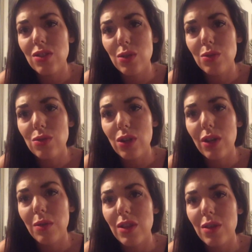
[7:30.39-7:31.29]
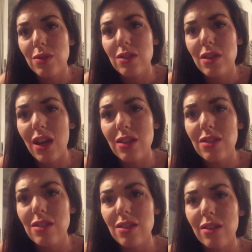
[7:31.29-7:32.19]
too and struggle with those
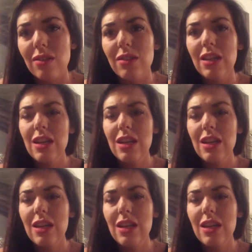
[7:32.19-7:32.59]
thoughts too?